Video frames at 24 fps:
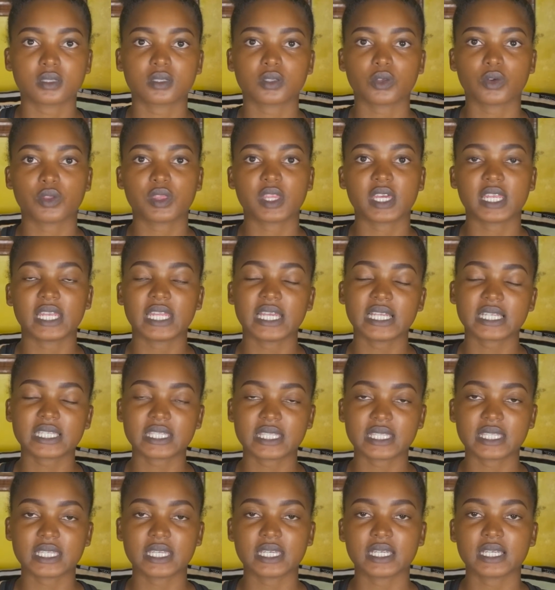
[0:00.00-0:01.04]
So the next
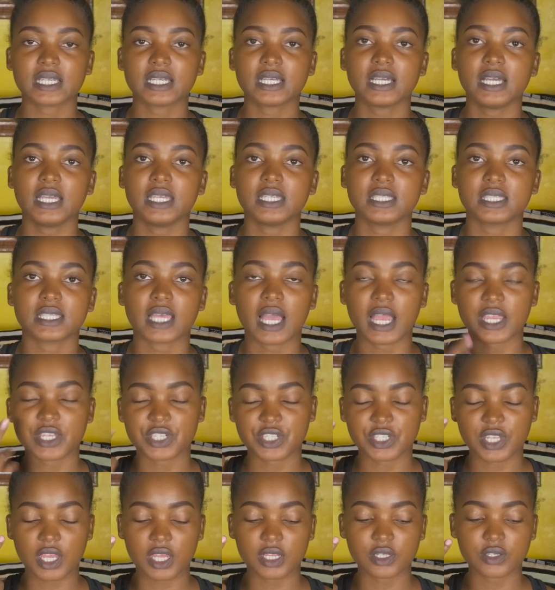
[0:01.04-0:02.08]
thing is
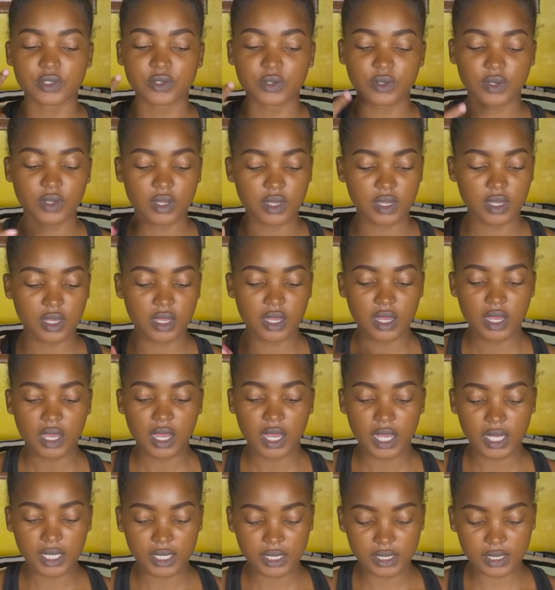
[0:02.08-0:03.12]
eyeshadow.
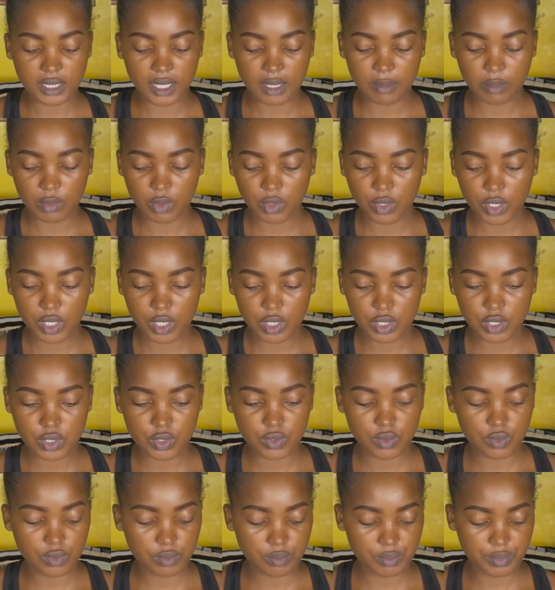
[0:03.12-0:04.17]
And I'm going
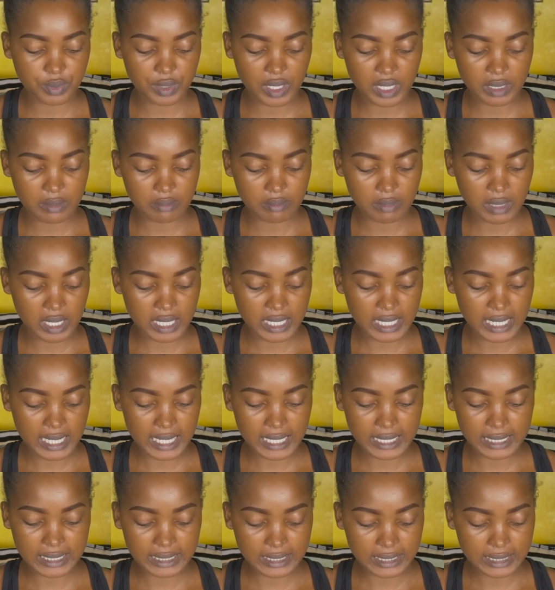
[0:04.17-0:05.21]
to prime my
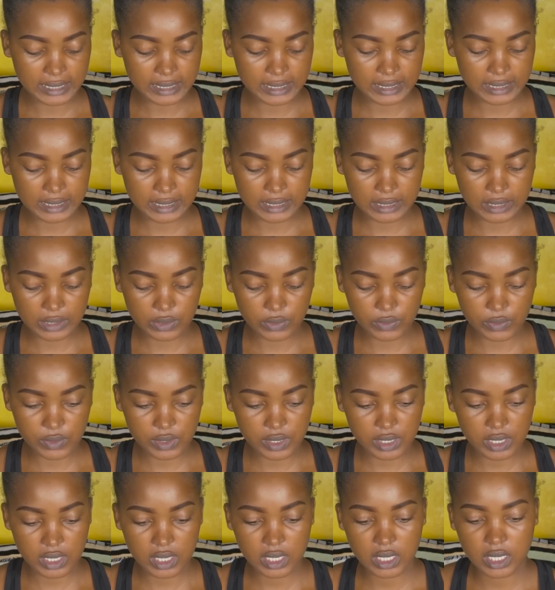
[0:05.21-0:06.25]
eyelids
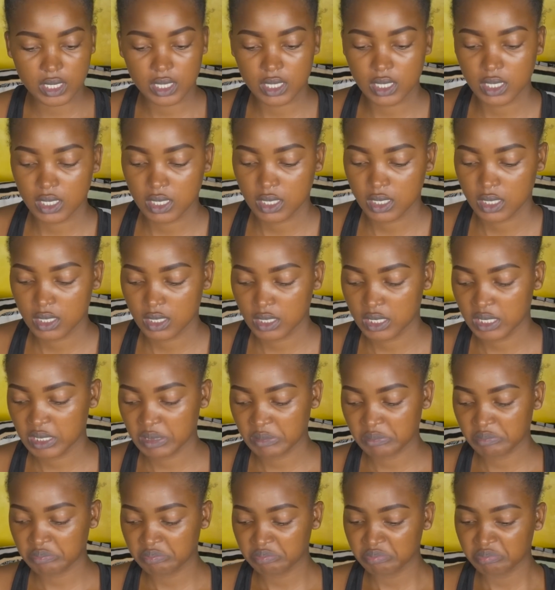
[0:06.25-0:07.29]
using
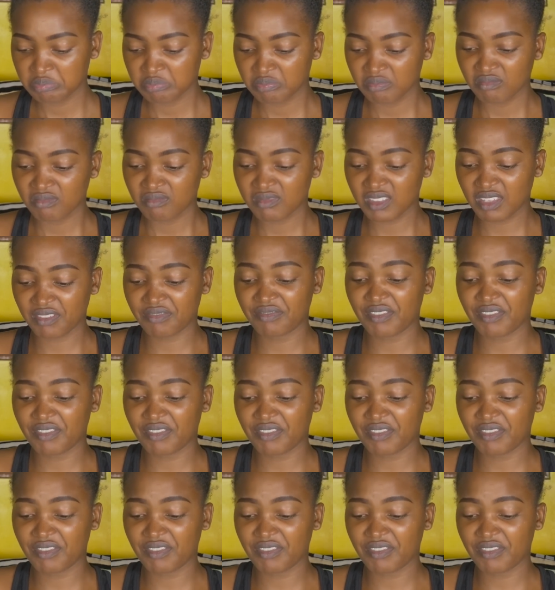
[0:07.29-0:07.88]
the